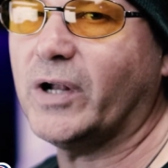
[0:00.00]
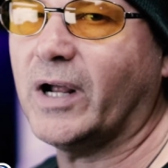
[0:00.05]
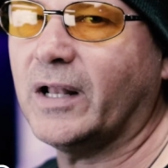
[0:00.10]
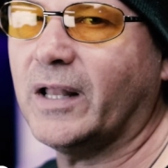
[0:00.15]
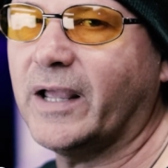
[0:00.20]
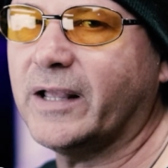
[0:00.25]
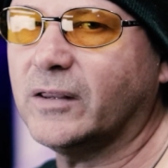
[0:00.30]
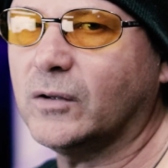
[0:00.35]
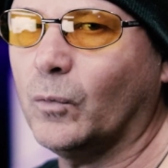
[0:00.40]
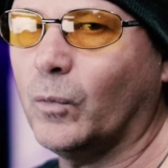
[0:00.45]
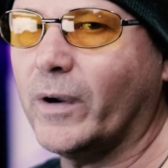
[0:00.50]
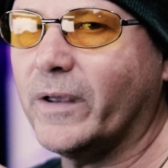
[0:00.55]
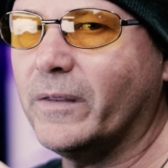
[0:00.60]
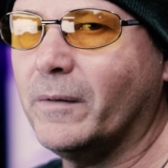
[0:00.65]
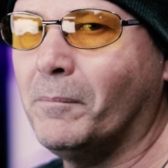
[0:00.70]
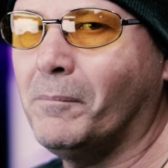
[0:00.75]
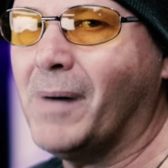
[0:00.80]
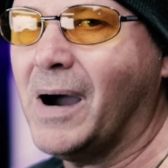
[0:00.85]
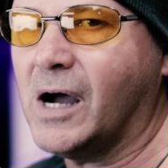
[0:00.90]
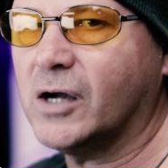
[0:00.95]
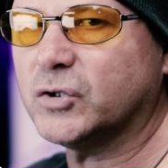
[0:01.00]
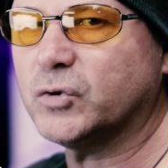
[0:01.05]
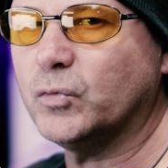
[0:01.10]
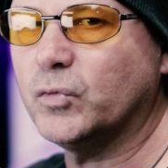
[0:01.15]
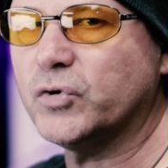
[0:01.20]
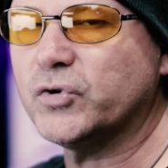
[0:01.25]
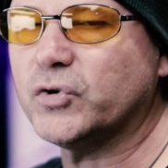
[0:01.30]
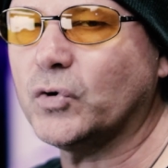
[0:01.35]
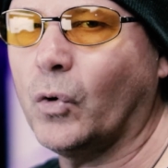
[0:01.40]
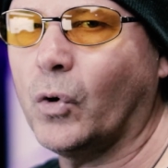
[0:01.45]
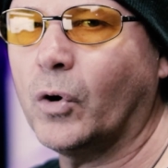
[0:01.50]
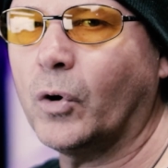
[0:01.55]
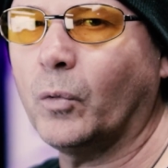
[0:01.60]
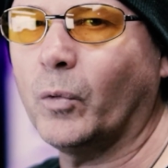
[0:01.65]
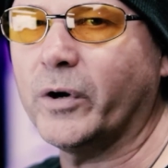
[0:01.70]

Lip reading: I like the way the modules are,